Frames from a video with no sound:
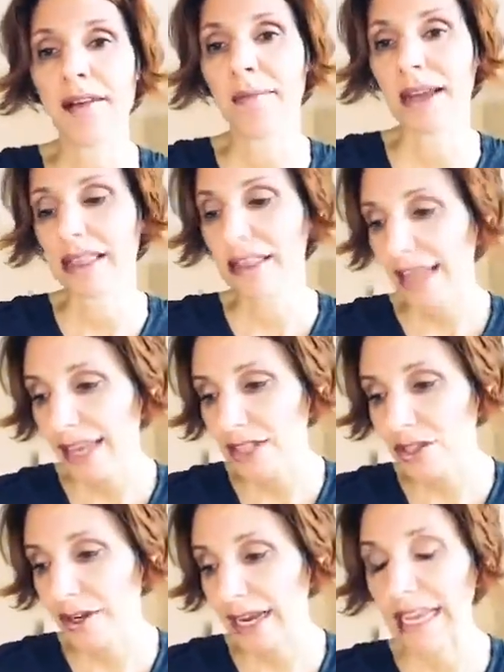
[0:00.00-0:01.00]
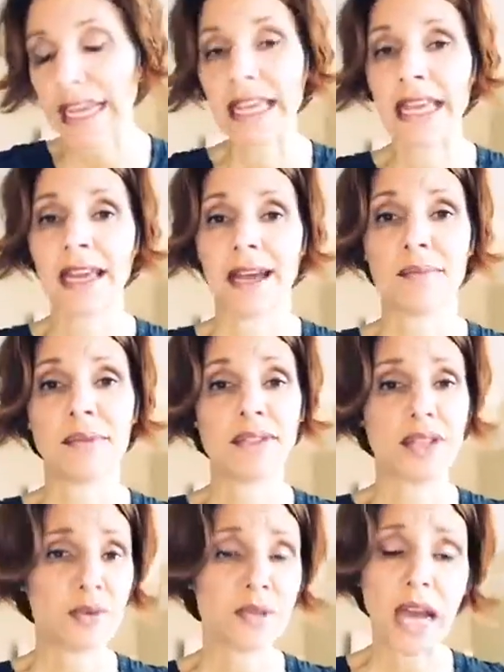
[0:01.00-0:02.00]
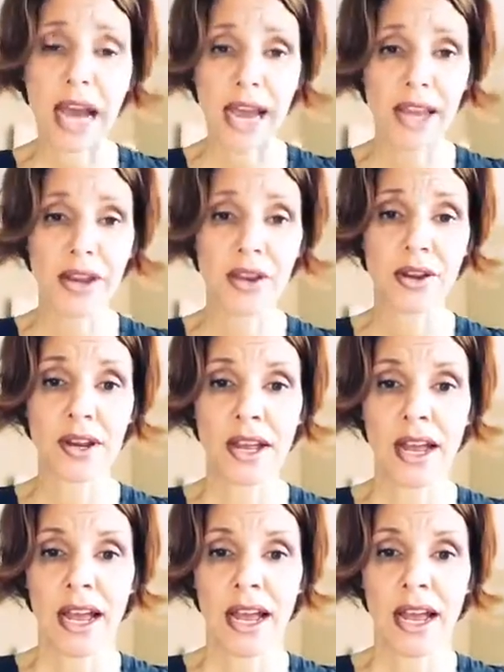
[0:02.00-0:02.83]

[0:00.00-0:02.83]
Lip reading: My legs are achy. I'm so tired.